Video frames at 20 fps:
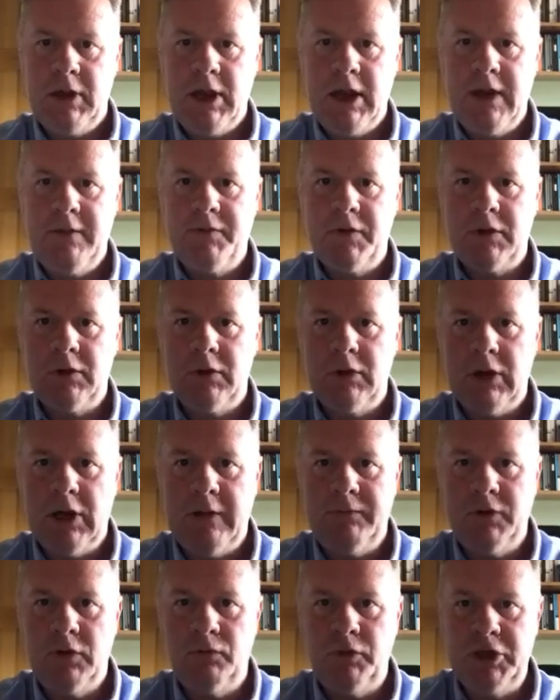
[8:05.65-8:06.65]
Even
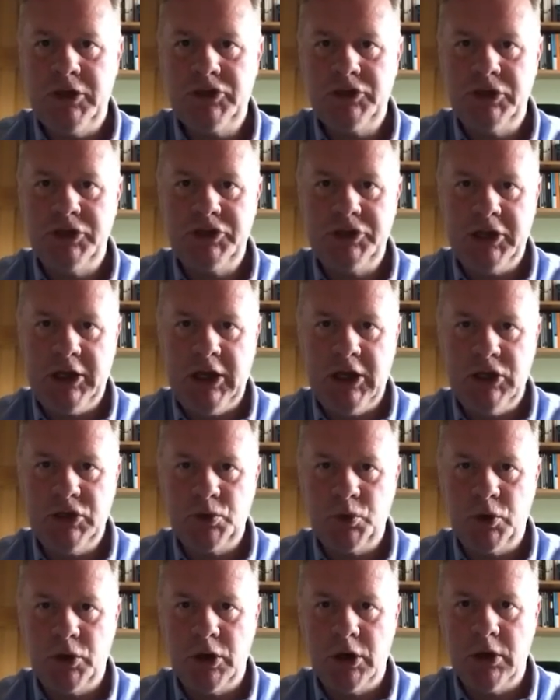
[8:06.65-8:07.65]
if you reach the
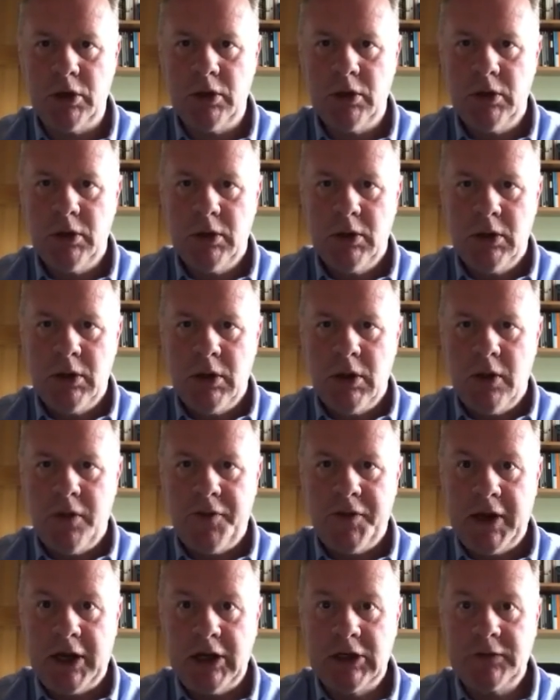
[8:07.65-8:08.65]
stage where
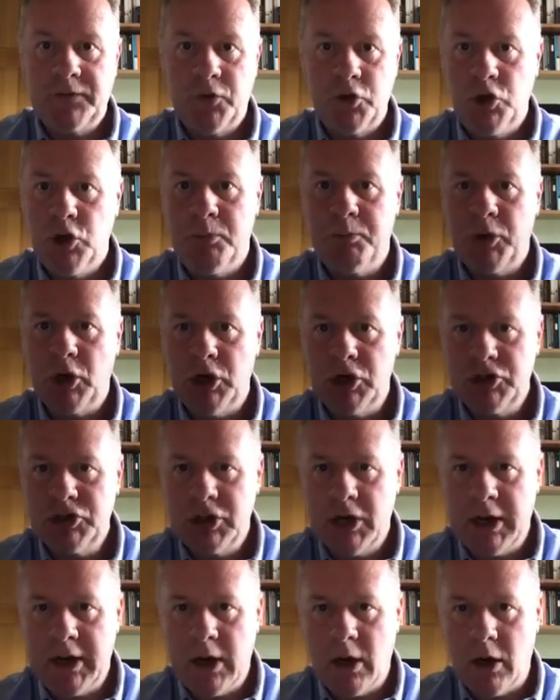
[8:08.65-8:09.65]
things for you
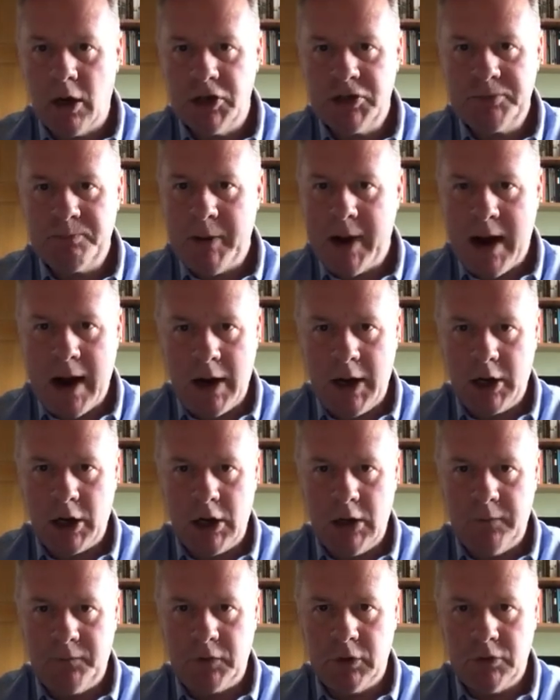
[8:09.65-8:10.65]
personally are spiraling
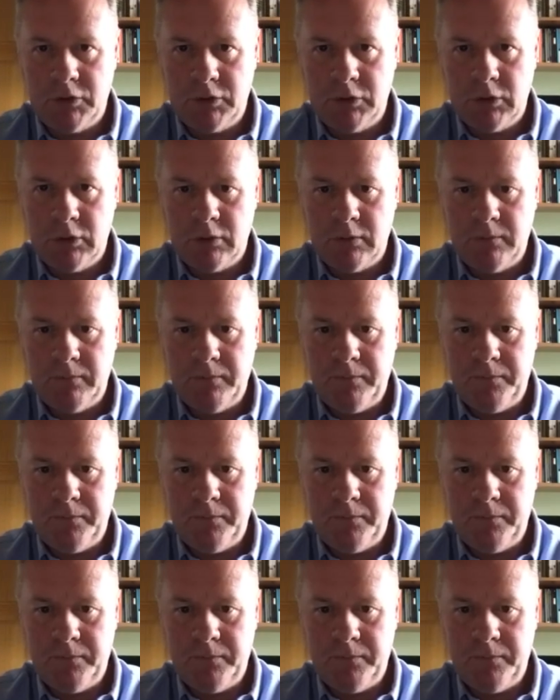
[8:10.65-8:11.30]
out of control.